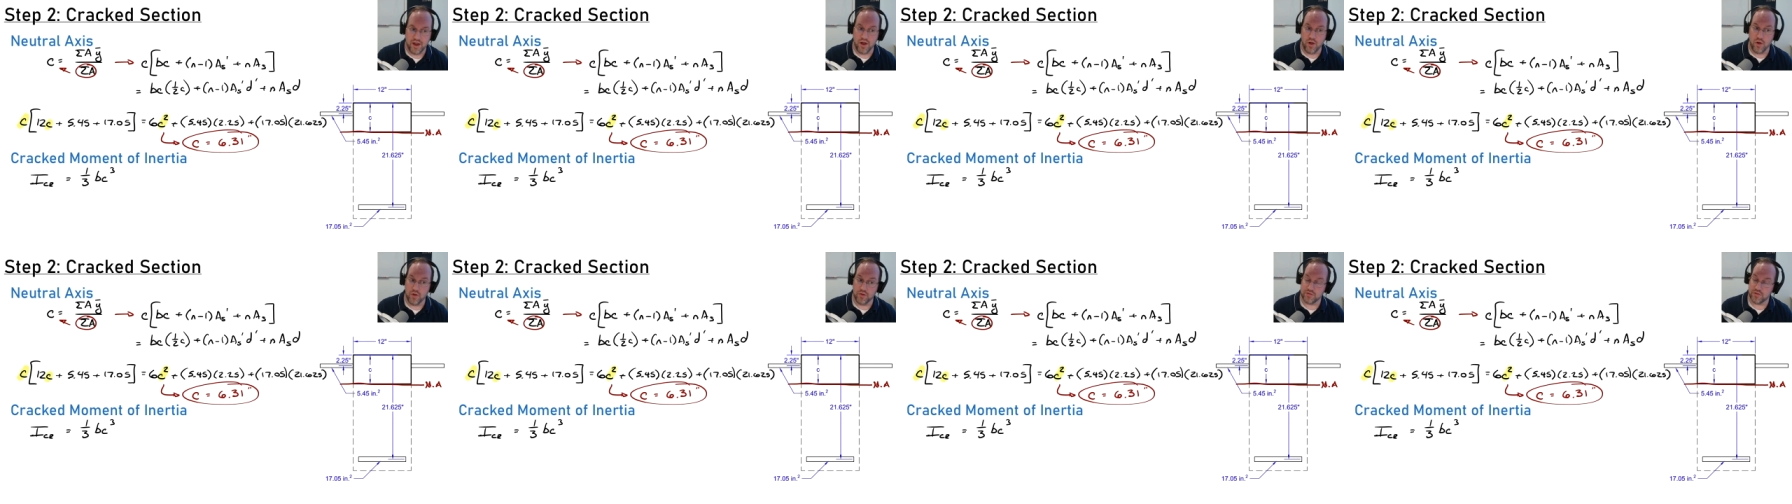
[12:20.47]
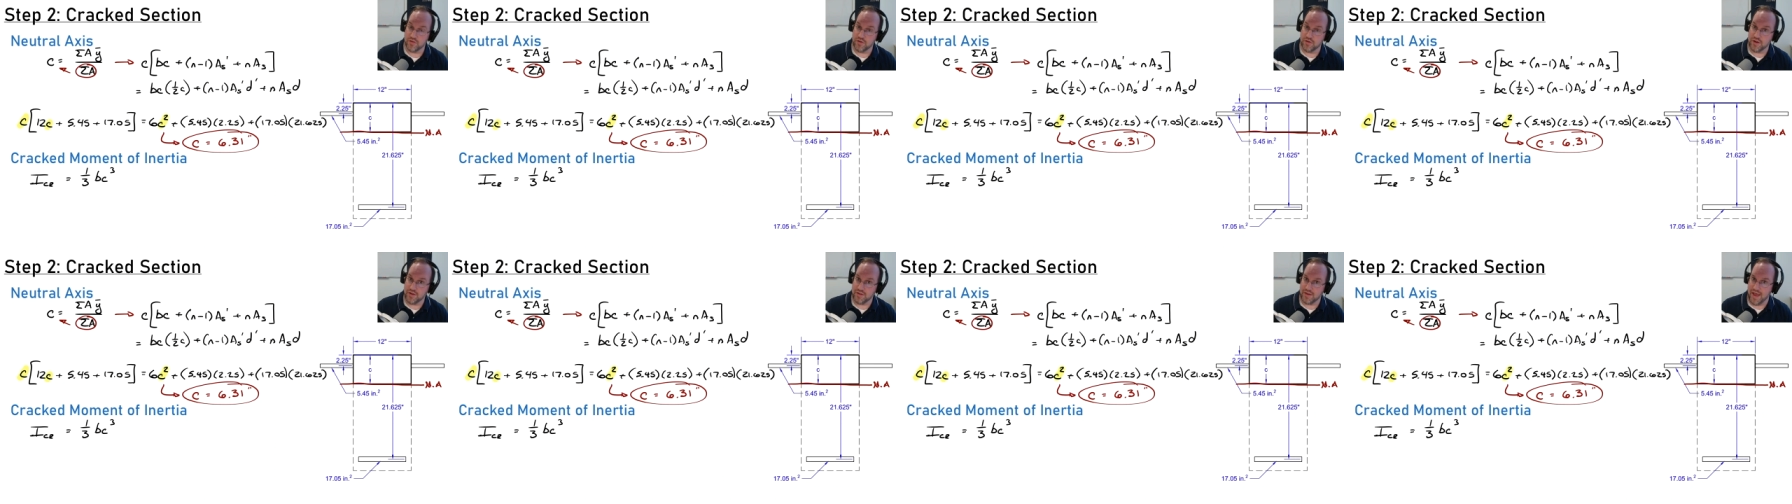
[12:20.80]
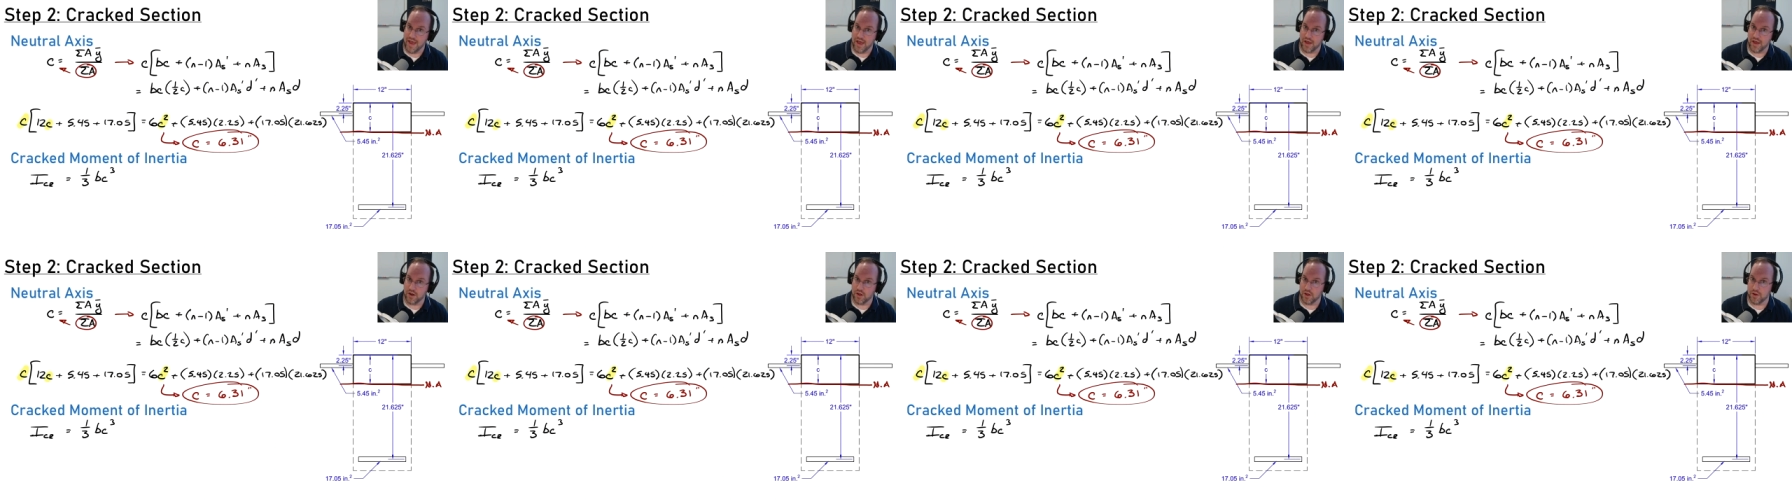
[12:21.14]
also need to
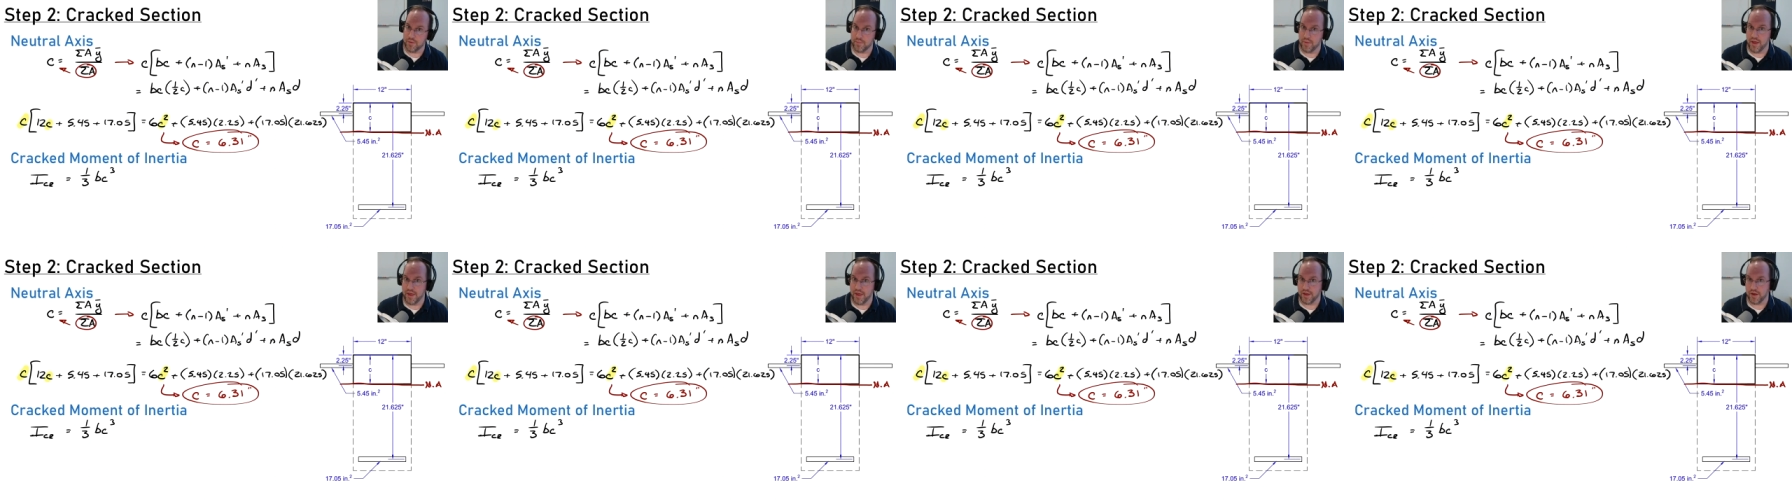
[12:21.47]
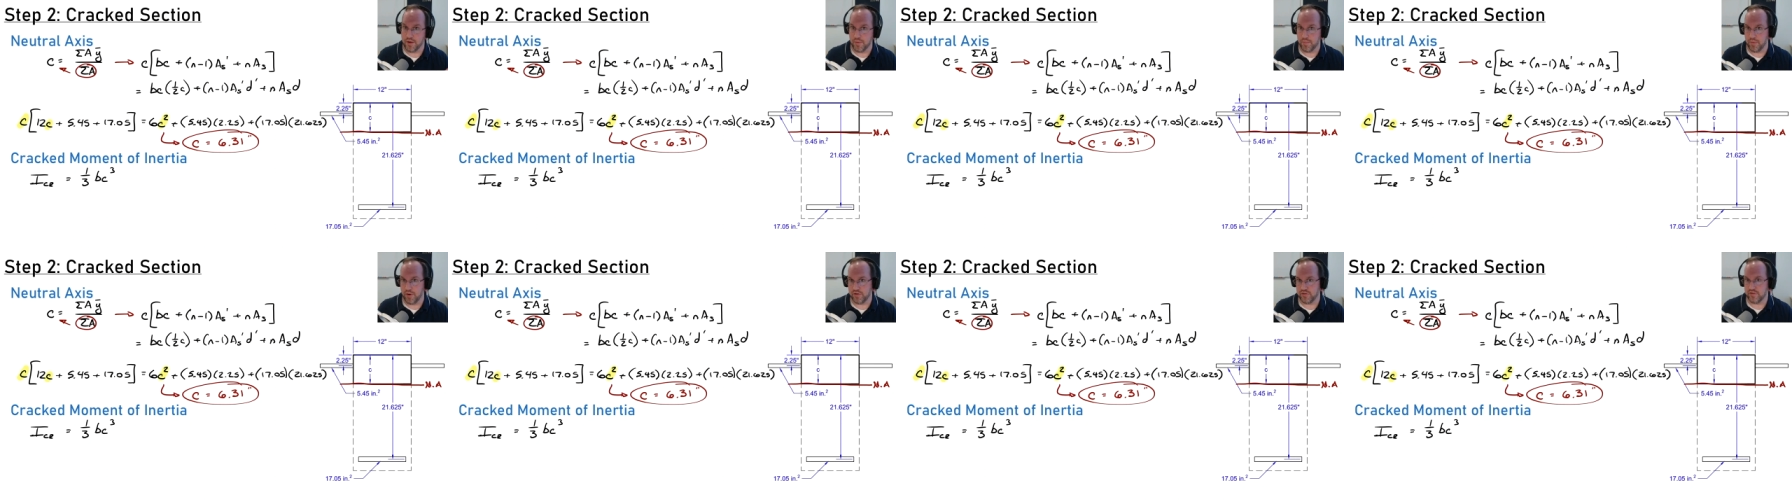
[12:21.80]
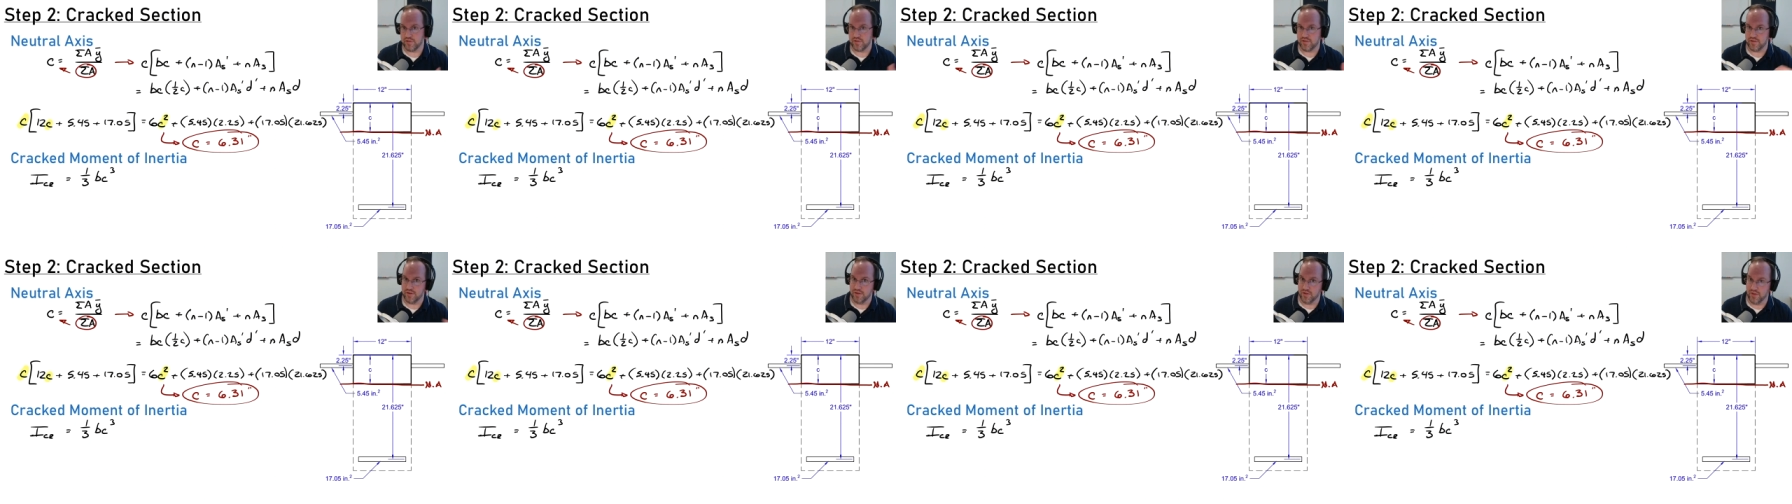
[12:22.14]
add on my compression
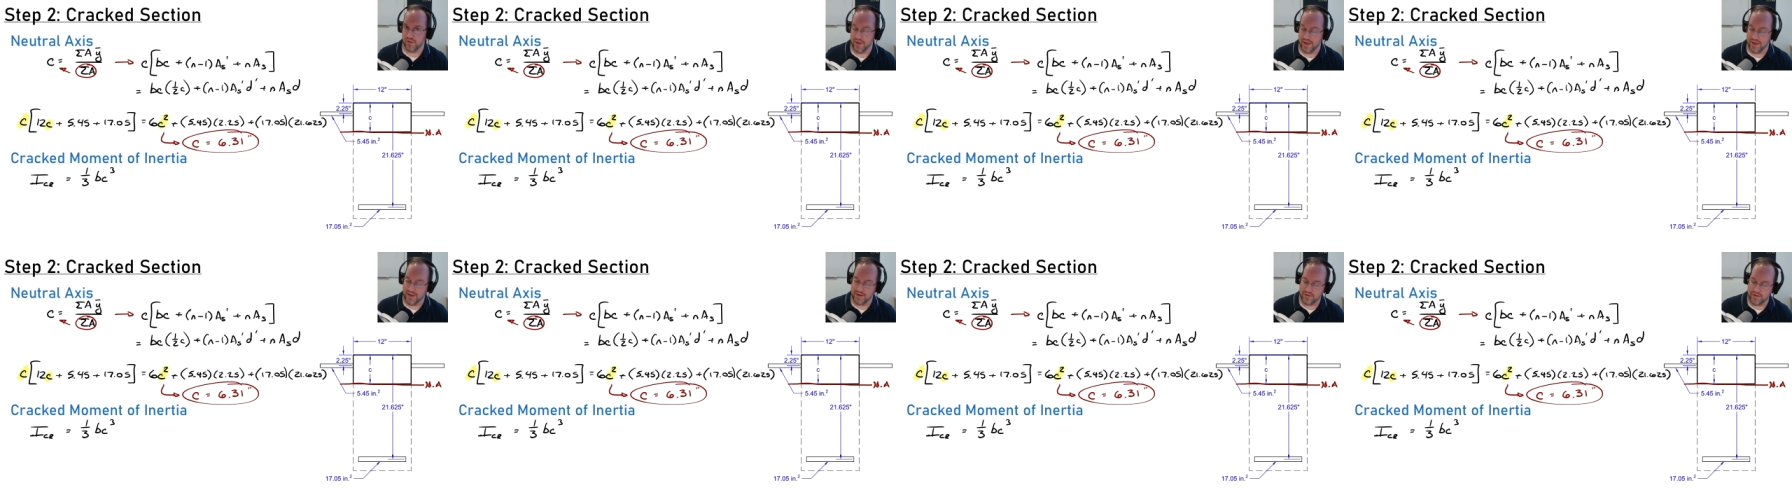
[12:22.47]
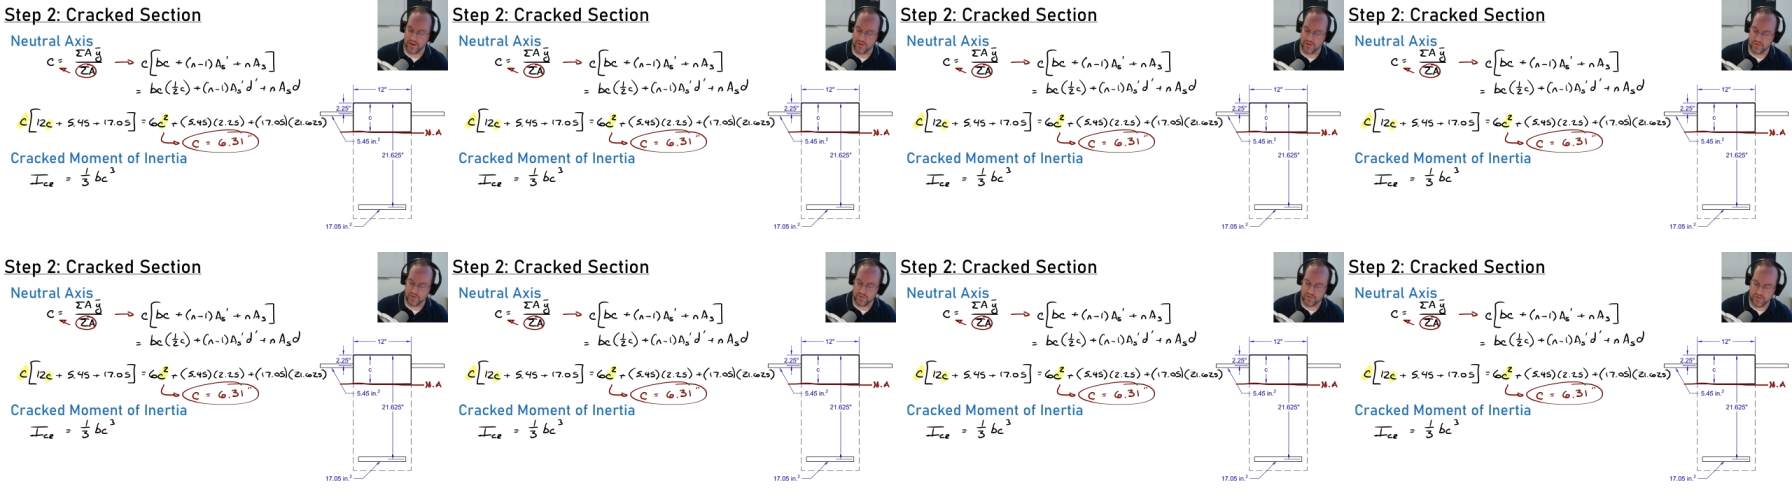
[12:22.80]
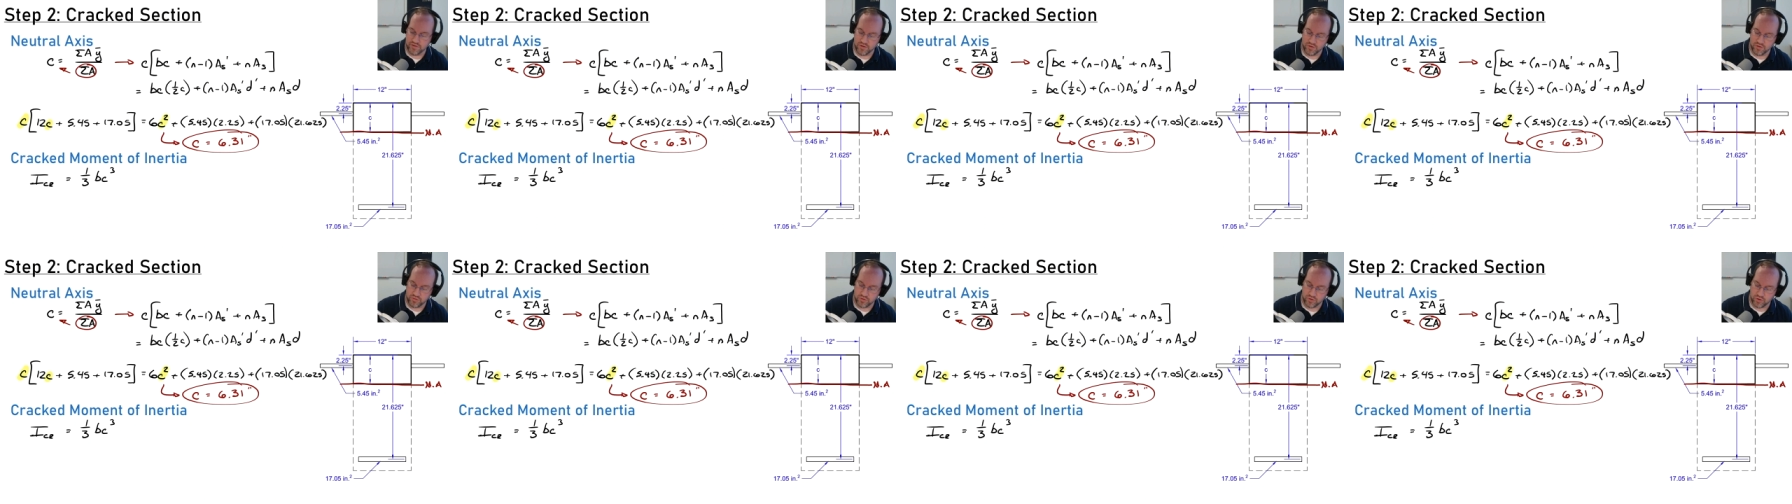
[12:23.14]
steel and tension
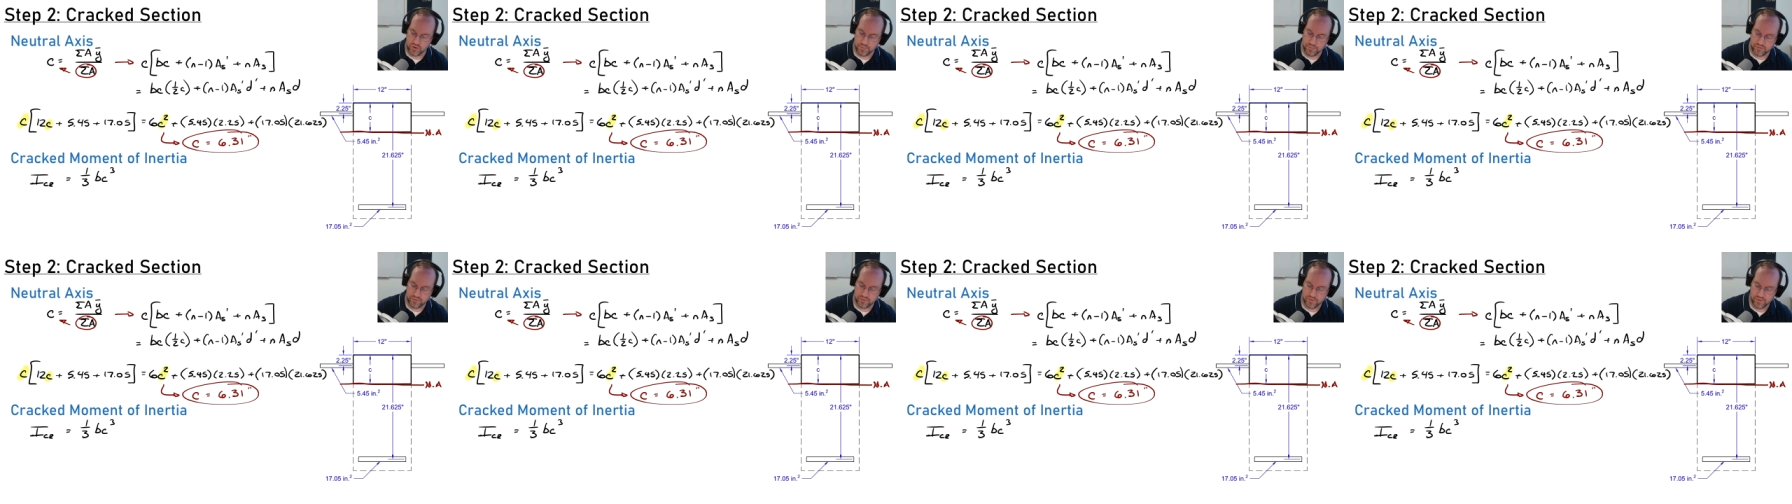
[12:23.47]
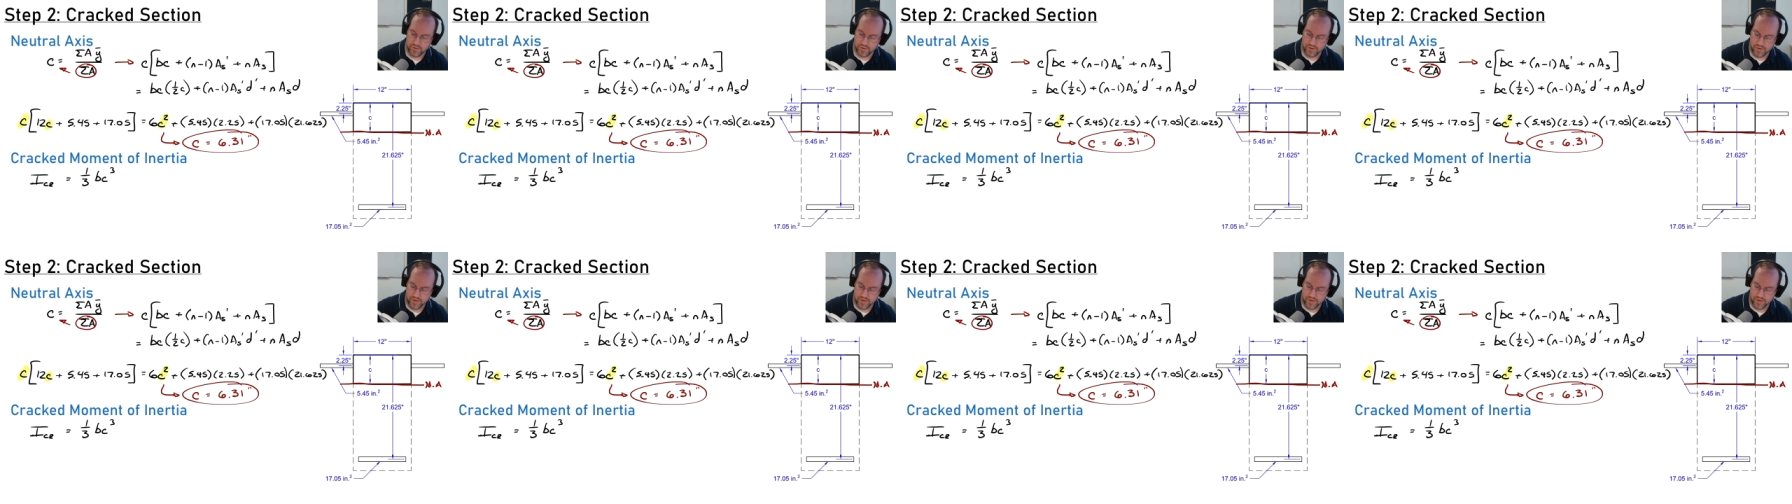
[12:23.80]
steel terms.